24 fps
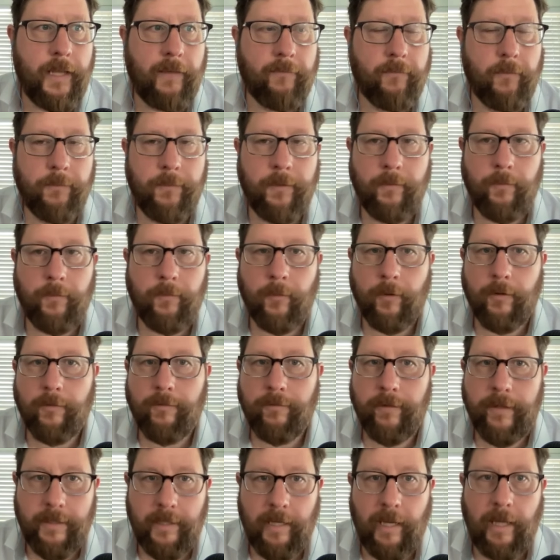have a bit more
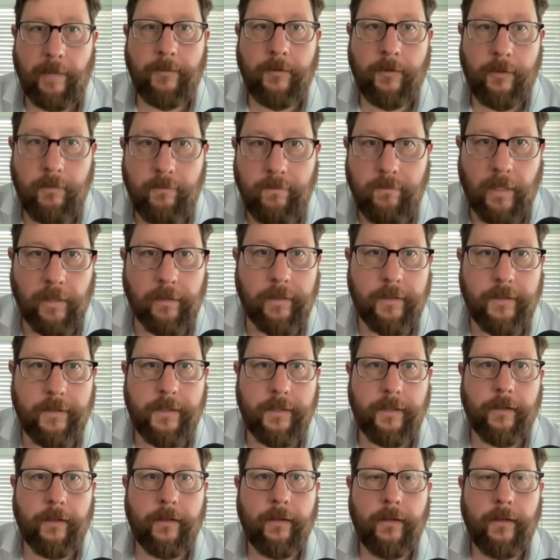free time to
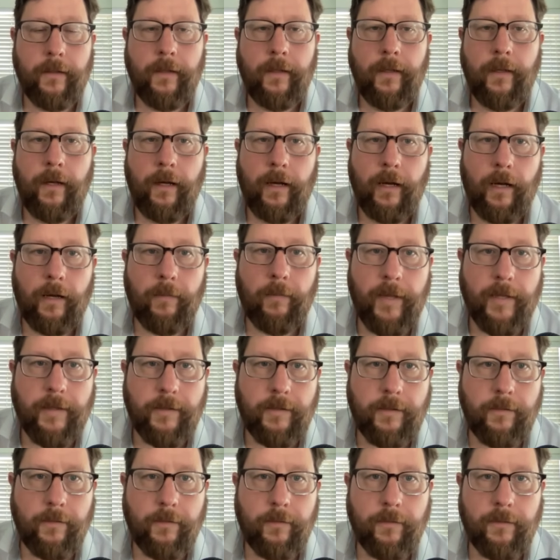volunteer and
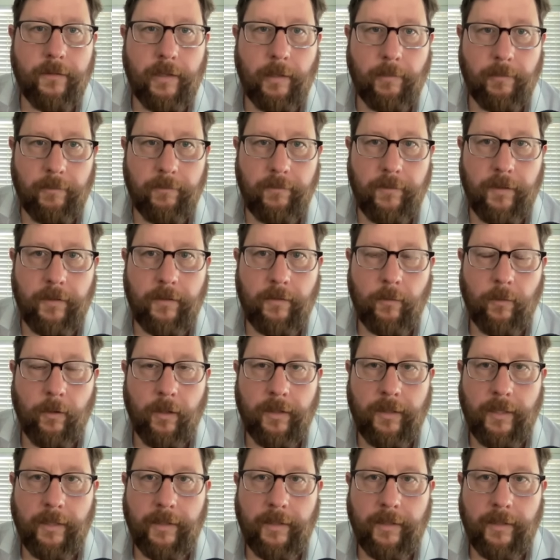do some of this work.